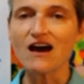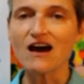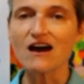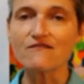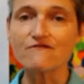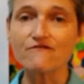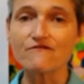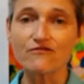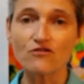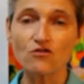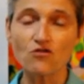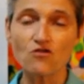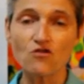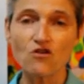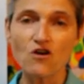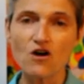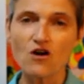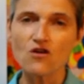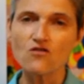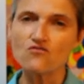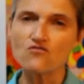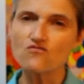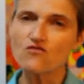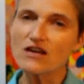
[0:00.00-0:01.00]
and for
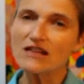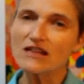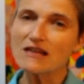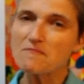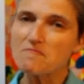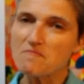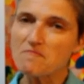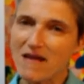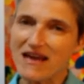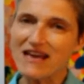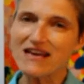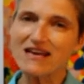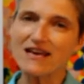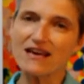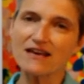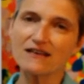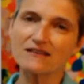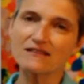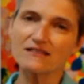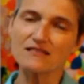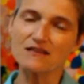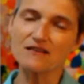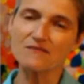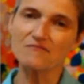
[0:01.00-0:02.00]
really
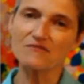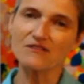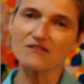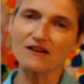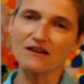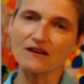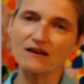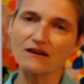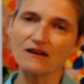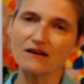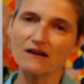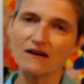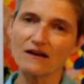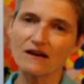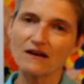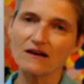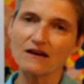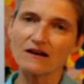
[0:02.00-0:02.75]
making something